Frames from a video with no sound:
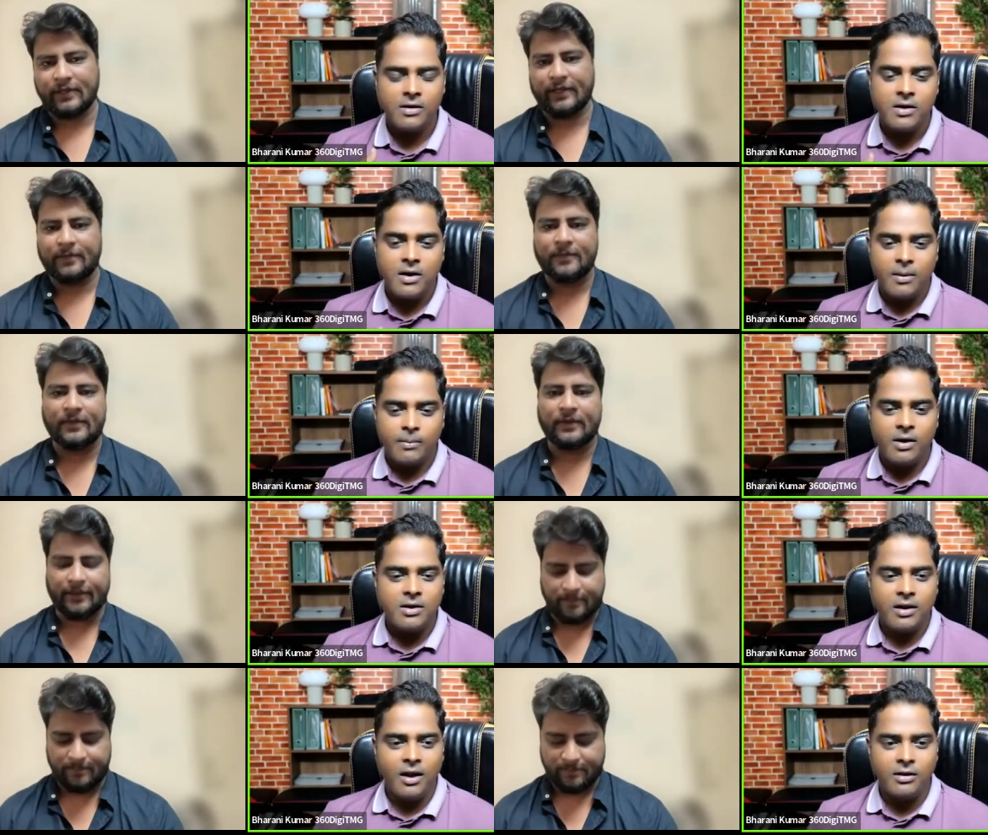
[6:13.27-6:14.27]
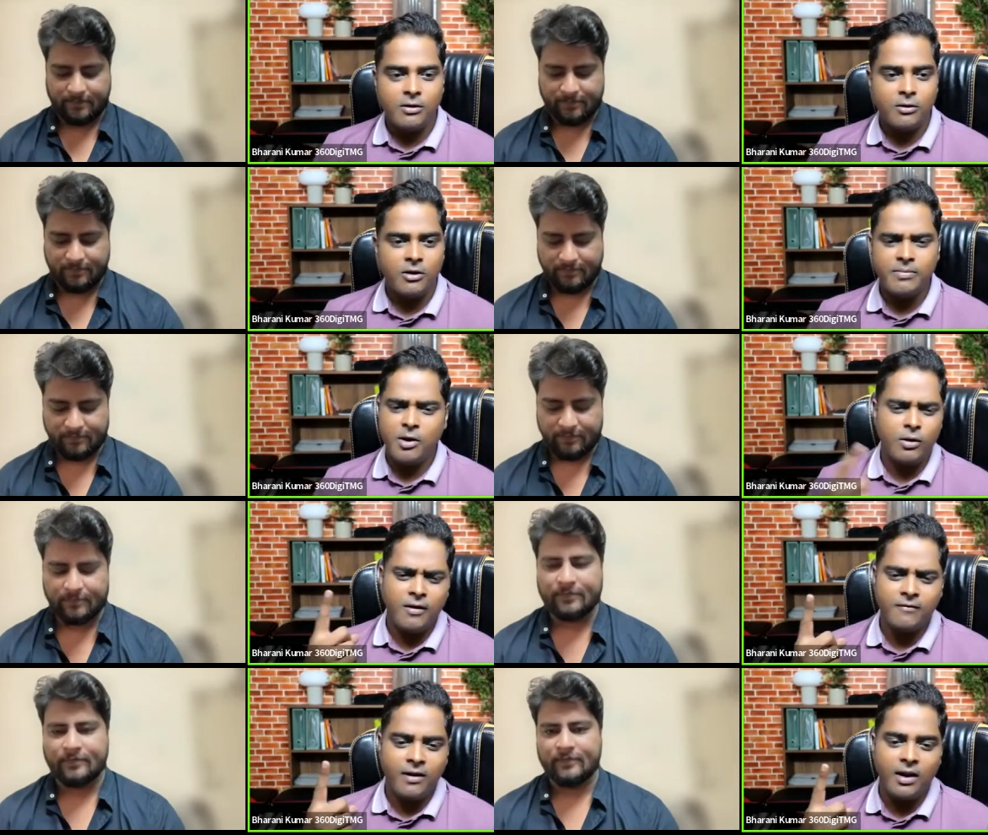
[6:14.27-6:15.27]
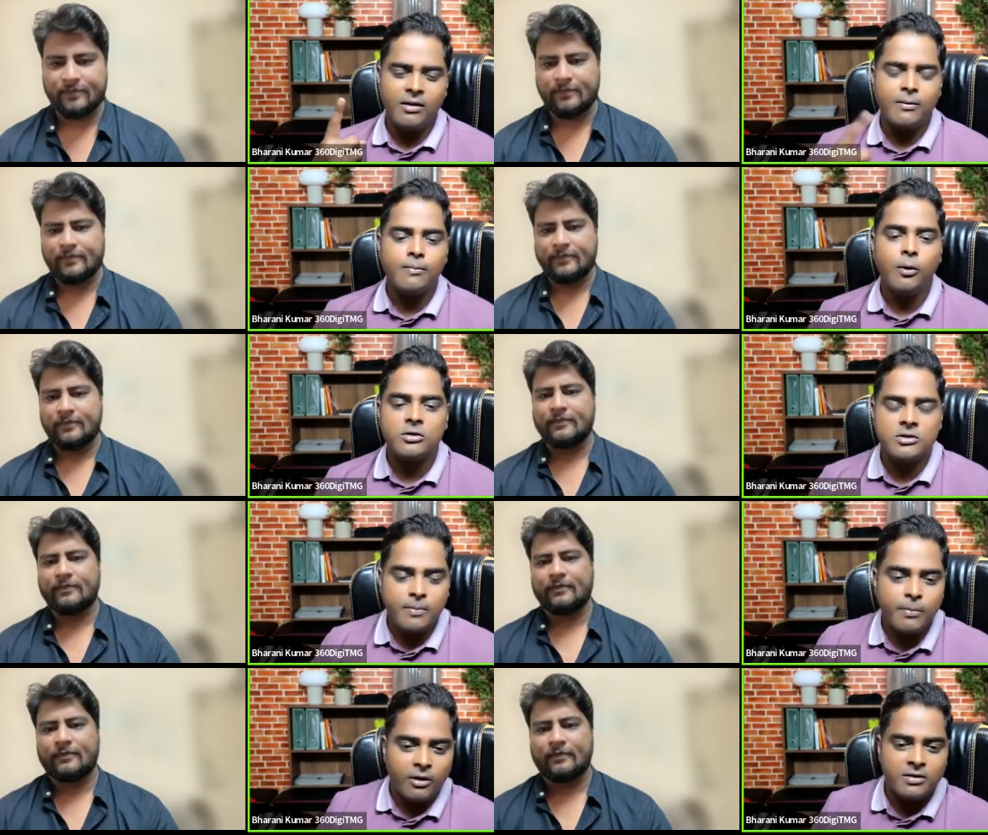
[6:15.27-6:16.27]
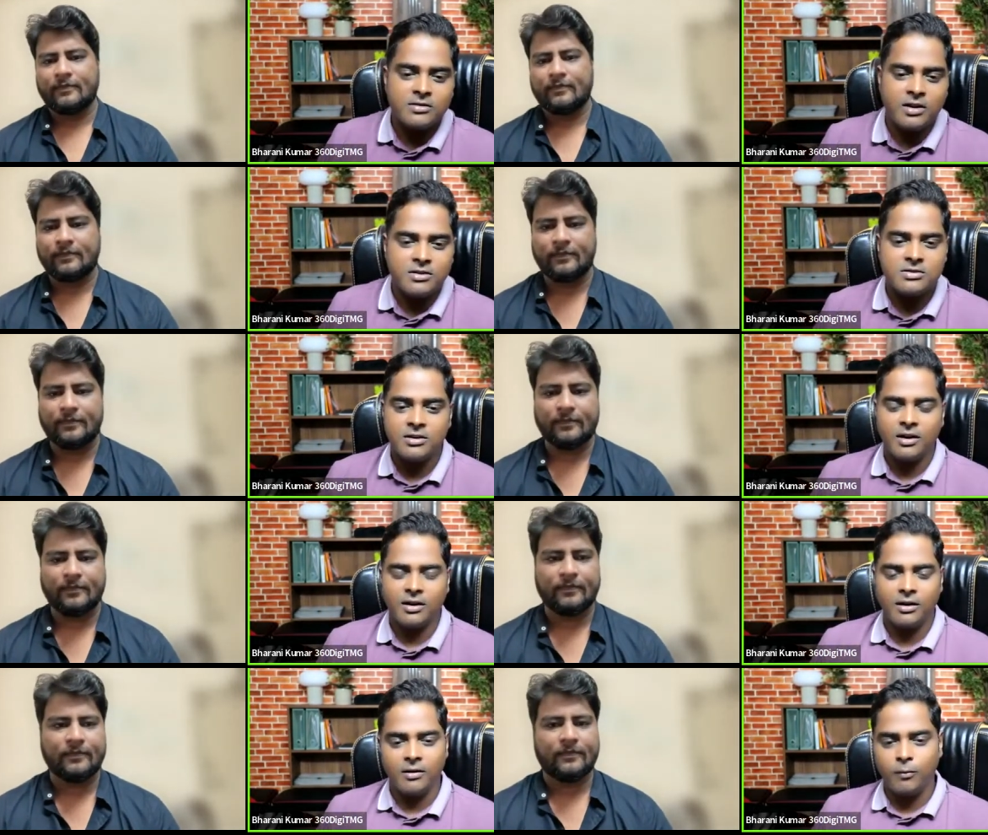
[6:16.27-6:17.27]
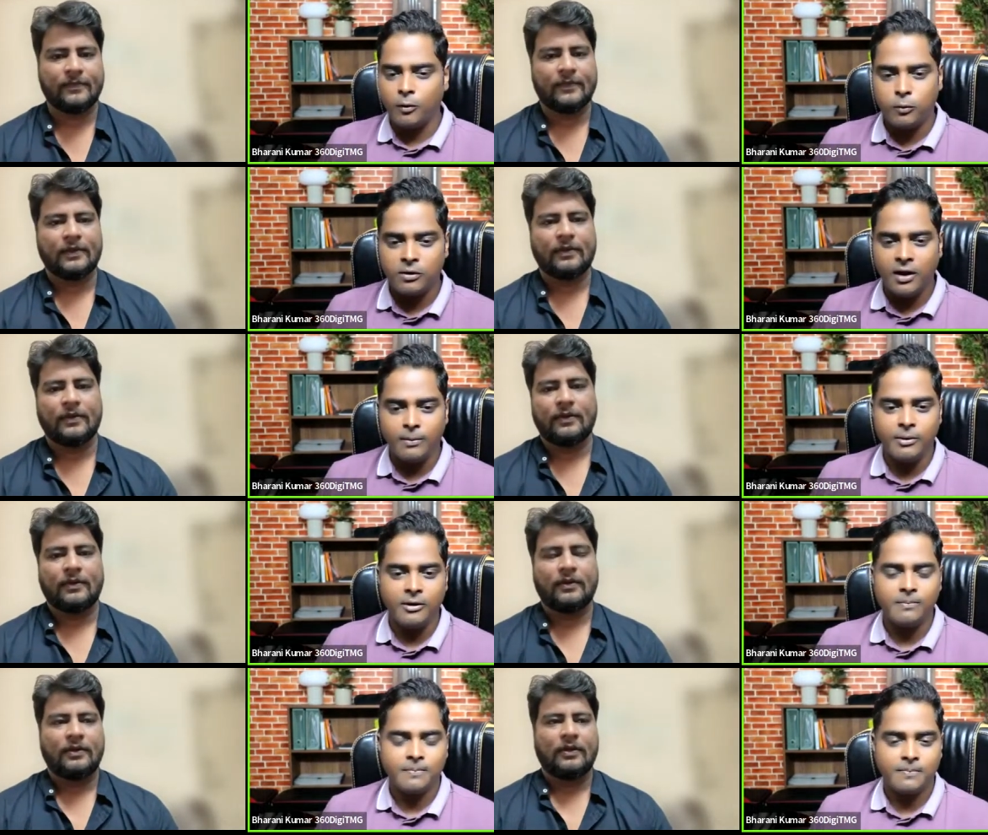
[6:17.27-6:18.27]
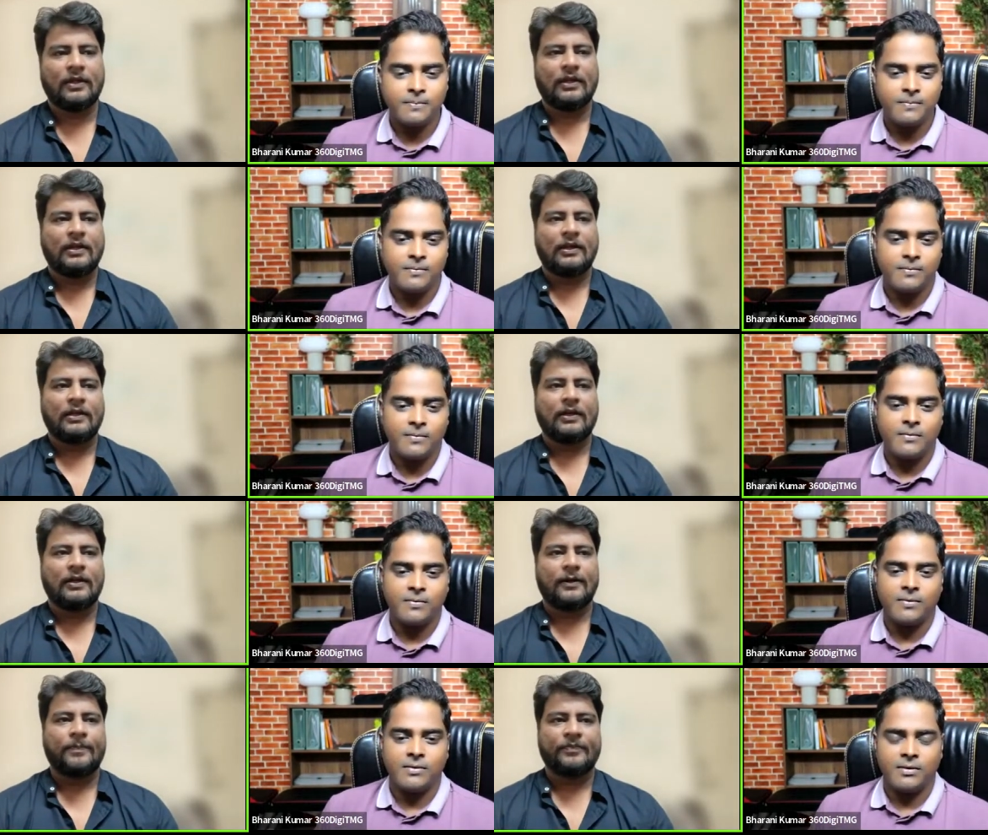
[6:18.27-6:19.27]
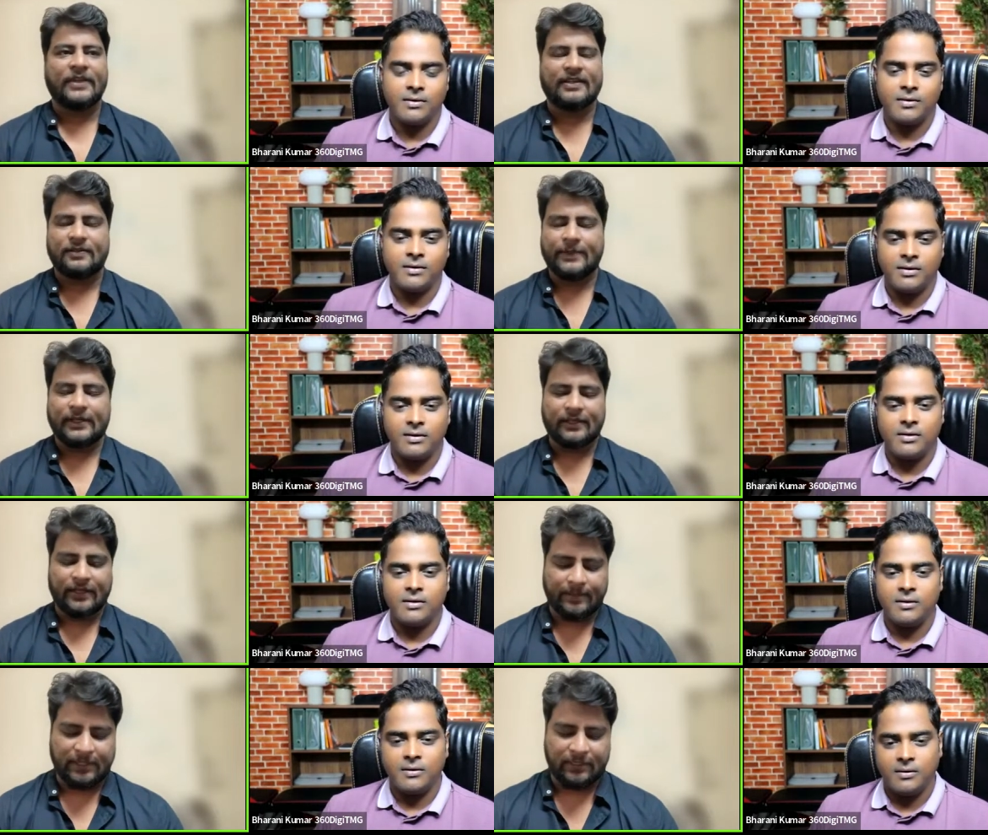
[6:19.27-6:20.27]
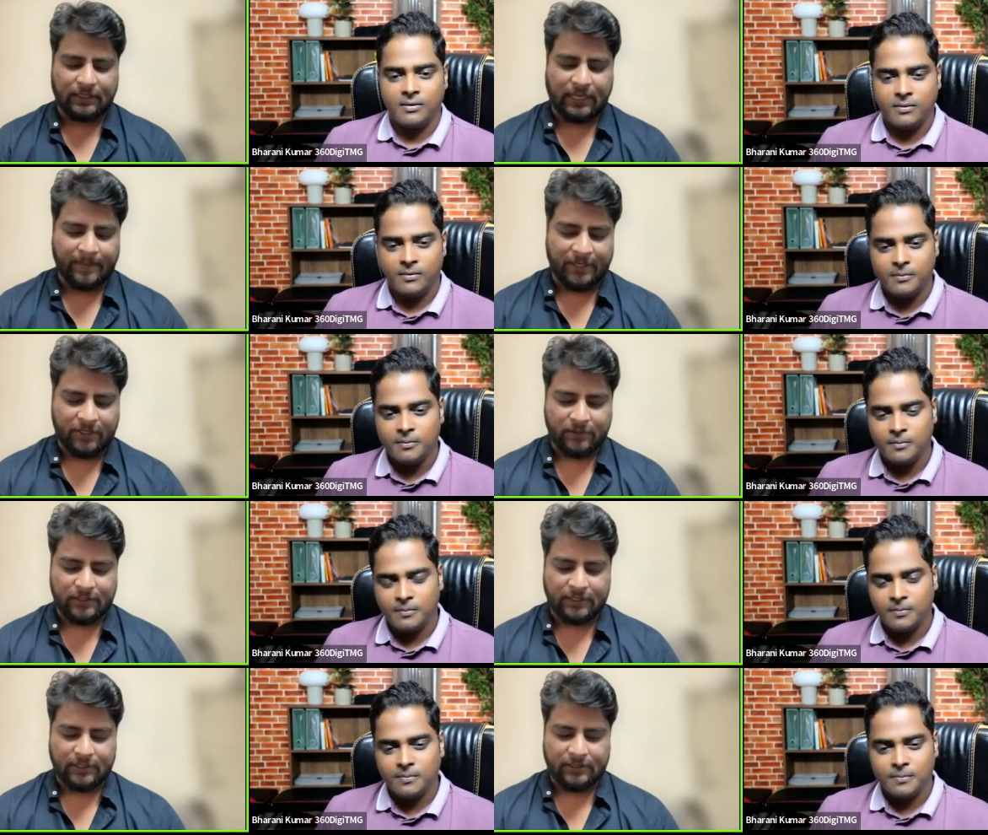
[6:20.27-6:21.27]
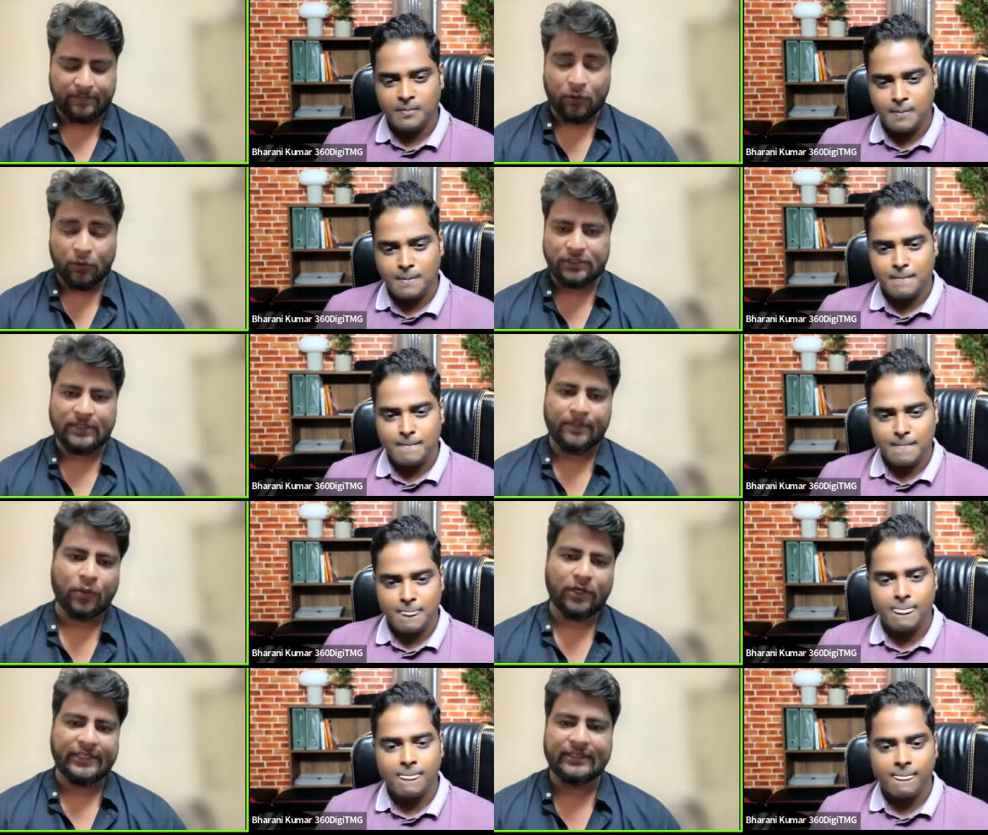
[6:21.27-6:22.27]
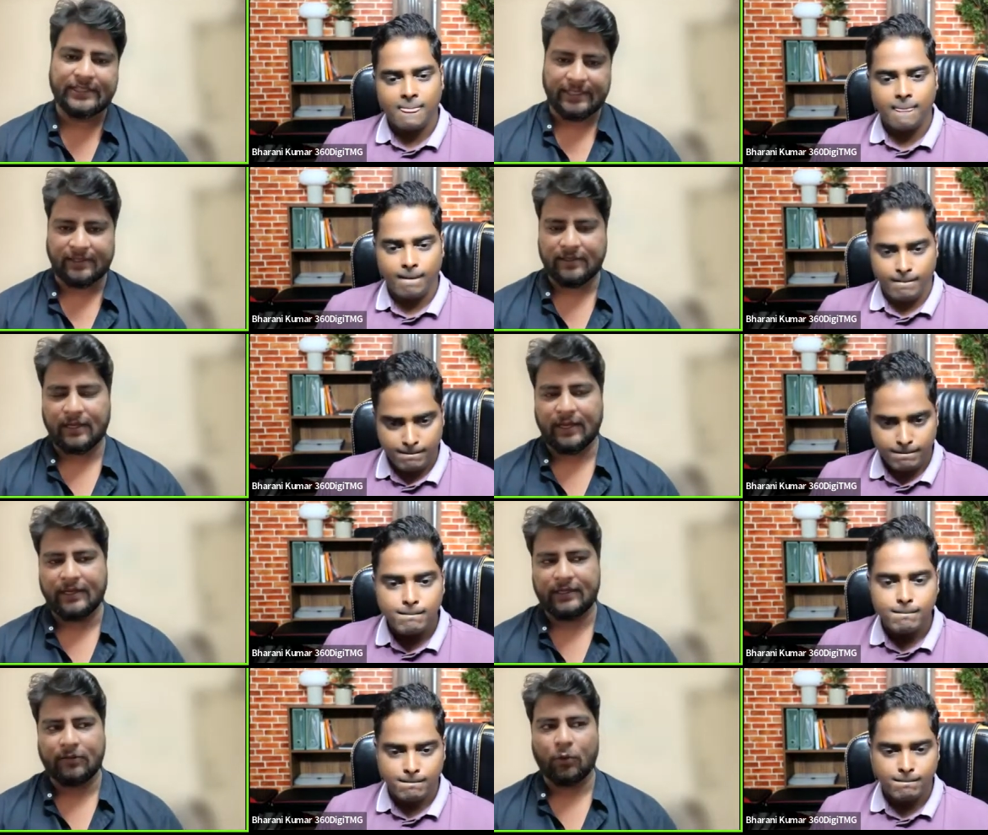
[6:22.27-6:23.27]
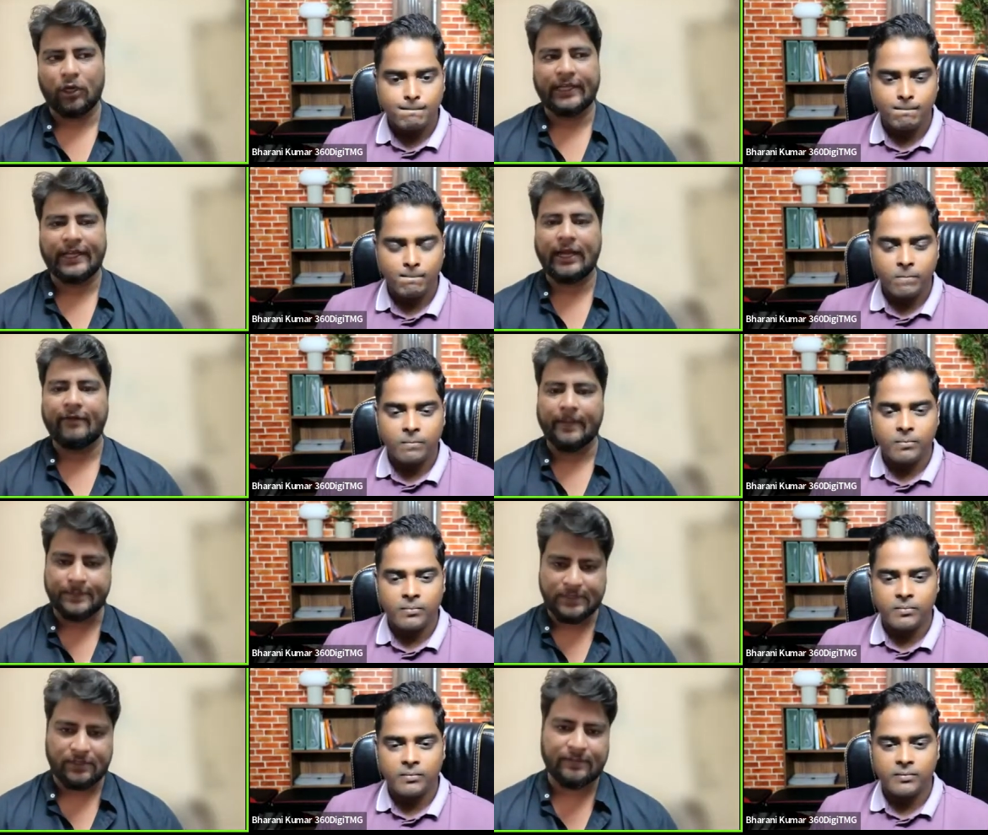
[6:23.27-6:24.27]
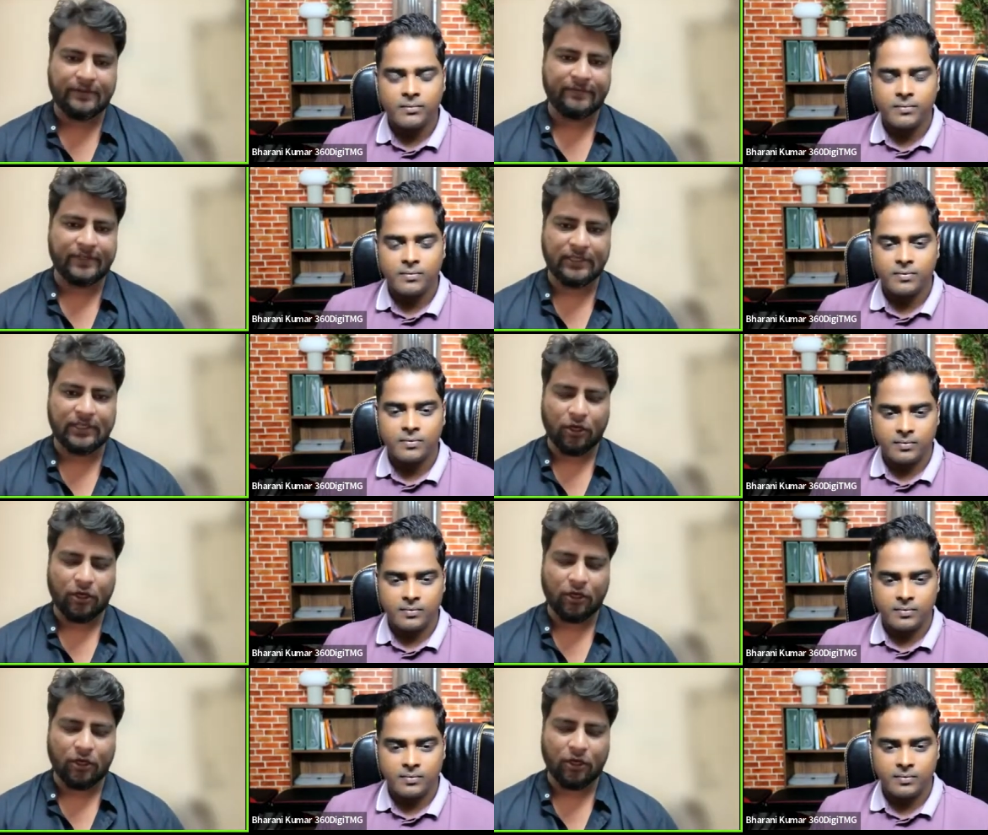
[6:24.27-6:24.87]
Speaker 1: Right. But right. can you give me only one most important suggestion, Nikhil? What would that be?
Speaker 2: Uh, yes, Jibani. I mean, coming to the the most important thing, and what I have observed with a